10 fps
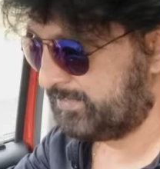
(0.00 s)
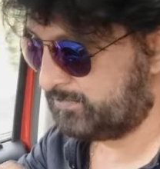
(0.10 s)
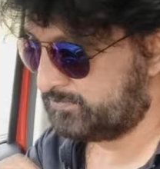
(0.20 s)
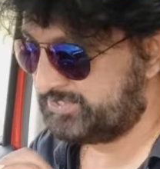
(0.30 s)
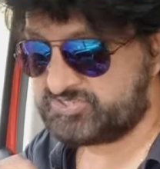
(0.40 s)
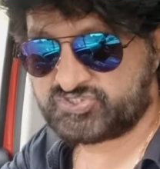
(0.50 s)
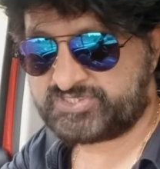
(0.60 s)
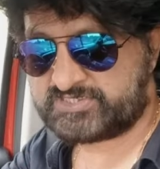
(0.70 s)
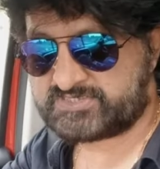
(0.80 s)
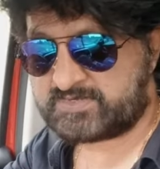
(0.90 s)
Now the
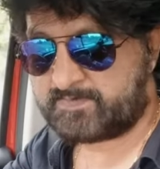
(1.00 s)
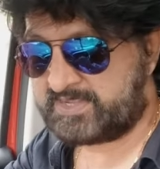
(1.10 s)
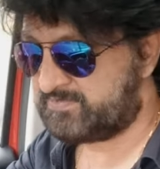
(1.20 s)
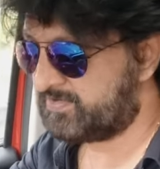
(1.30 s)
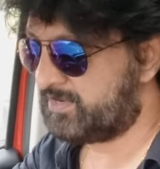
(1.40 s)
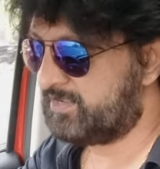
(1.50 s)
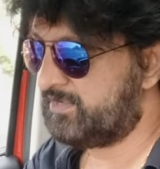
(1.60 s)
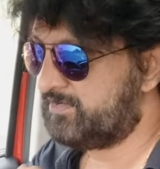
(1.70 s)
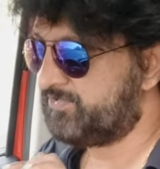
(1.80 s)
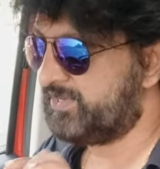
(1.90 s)
engineers at
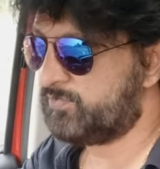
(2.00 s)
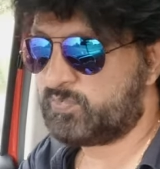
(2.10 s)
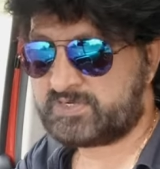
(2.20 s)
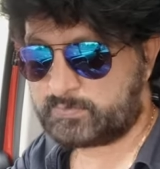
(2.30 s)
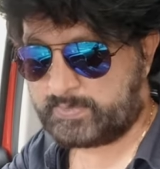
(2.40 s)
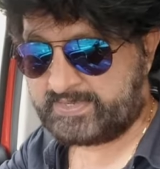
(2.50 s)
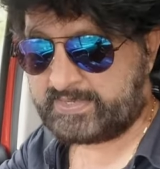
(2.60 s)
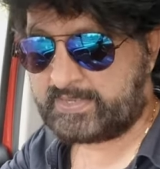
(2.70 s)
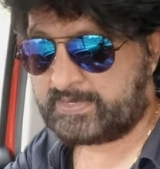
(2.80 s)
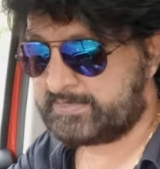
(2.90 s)
Mahindra really worked
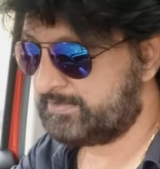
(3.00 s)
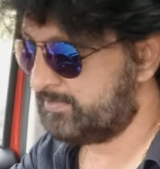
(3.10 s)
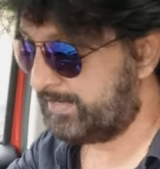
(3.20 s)
very hard